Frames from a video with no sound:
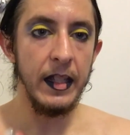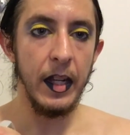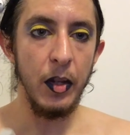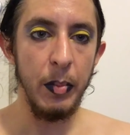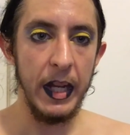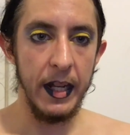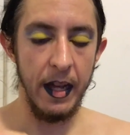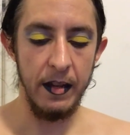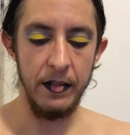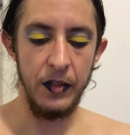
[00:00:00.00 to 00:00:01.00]
little
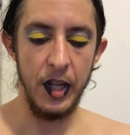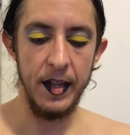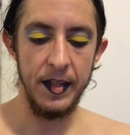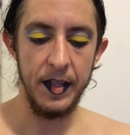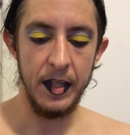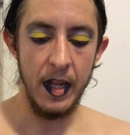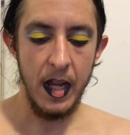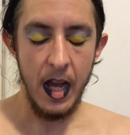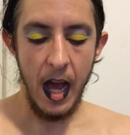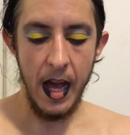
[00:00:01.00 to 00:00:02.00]
bit of just
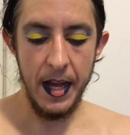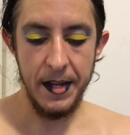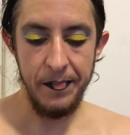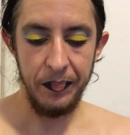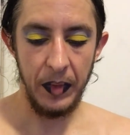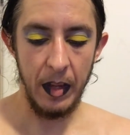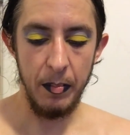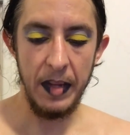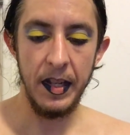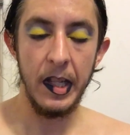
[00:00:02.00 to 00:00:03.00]

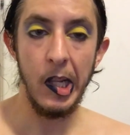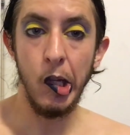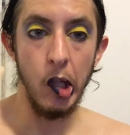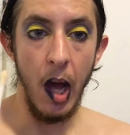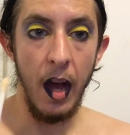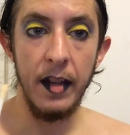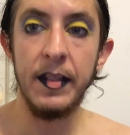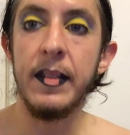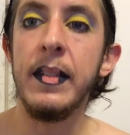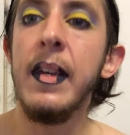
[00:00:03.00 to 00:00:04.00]
basically
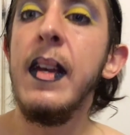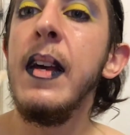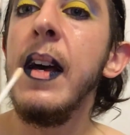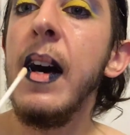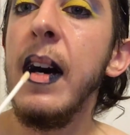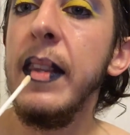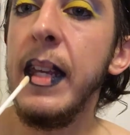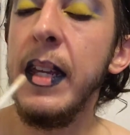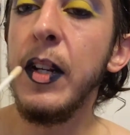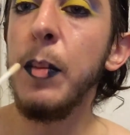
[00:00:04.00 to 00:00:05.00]
gloss on
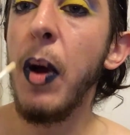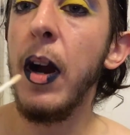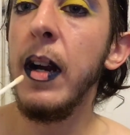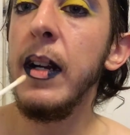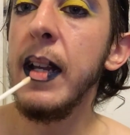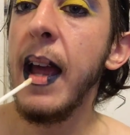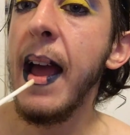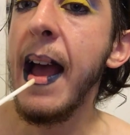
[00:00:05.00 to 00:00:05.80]
the inner part,